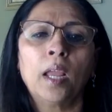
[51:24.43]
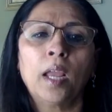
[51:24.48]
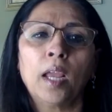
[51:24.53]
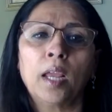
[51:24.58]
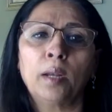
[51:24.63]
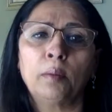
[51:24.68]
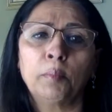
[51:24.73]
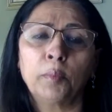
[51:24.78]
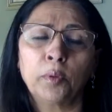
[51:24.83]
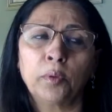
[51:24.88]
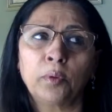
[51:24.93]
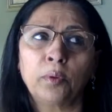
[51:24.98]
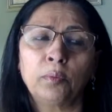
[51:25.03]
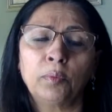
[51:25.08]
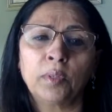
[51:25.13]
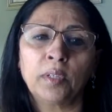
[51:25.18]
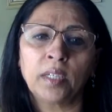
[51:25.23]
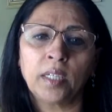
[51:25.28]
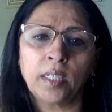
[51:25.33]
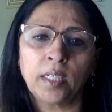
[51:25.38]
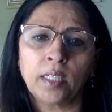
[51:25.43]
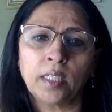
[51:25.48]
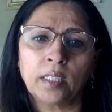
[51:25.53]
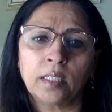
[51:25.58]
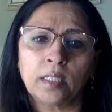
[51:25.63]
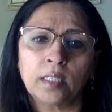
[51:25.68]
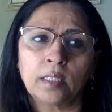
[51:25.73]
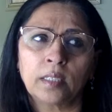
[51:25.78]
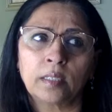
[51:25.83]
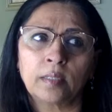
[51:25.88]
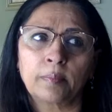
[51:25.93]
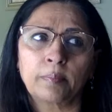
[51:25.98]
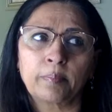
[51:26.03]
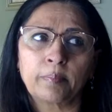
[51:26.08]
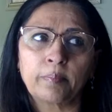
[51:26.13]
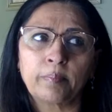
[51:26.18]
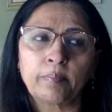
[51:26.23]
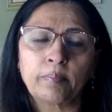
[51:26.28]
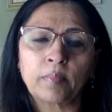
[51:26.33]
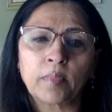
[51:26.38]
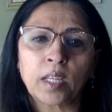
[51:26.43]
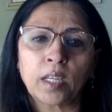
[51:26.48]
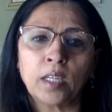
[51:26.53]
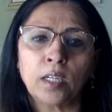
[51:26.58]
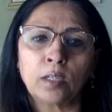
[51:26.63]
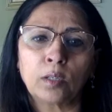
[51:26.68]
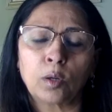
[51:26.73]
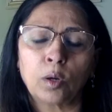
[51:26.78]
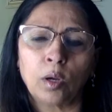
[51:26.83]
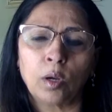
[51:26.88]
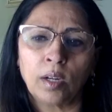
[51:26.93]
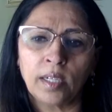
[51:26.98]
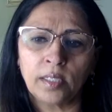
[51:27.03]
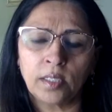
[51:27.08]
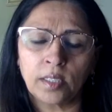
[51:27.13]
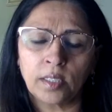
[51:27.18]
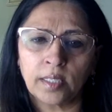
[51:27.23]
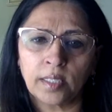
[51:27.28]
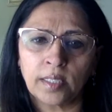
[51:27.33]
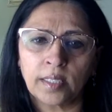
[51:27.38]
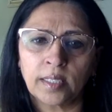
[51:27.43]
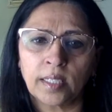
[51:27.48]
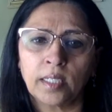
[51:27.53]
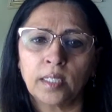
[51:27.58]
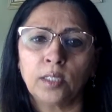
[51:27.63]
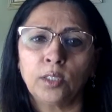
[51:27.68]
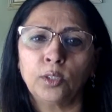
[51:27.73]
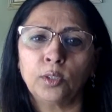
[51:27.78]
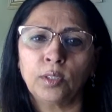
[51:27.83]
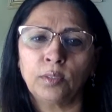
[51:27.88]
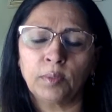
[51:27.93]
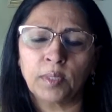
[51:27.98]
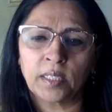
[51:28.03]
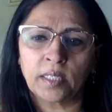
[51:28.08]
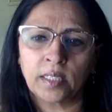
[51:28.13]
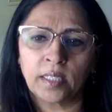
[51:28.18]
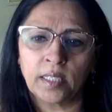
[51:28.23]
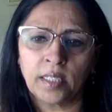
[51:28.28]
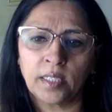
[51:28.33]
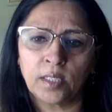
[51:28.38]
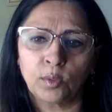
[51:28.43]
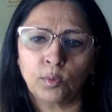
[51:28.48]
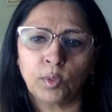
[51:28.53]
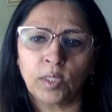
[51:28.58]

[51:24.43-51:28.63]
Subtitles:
And moreover here, in colleges and universities,